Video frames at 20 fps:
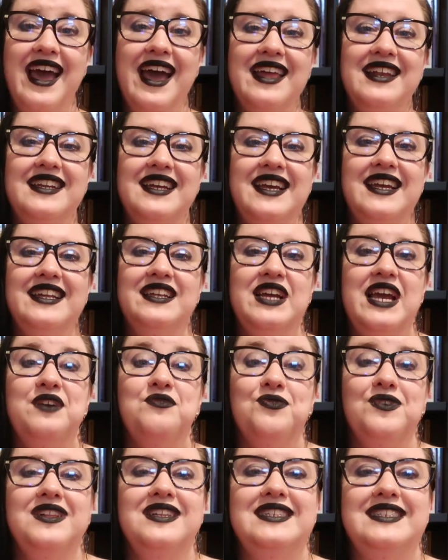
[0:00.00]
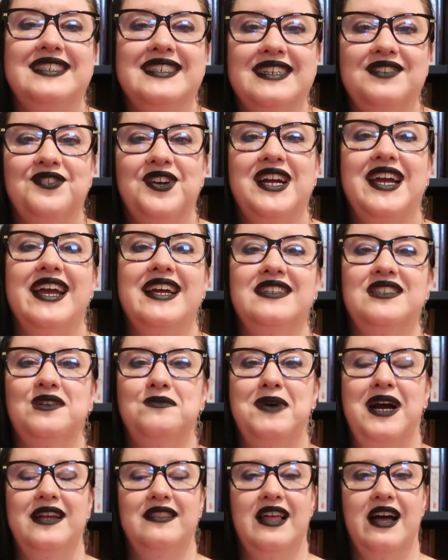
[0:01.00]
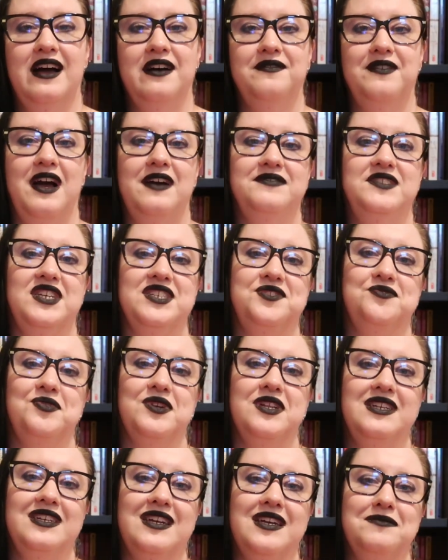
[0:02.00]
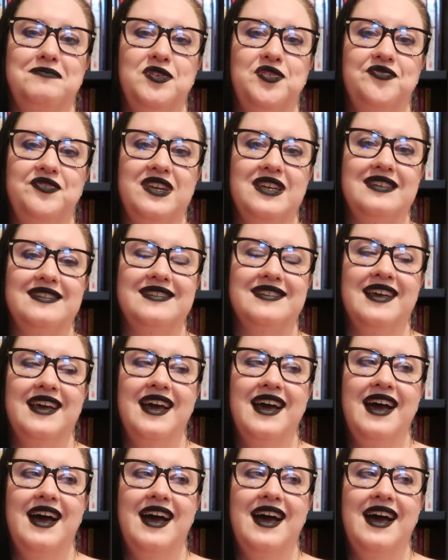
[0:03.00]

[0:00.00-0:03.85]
And it, it really did rekindle my love of just really good movies.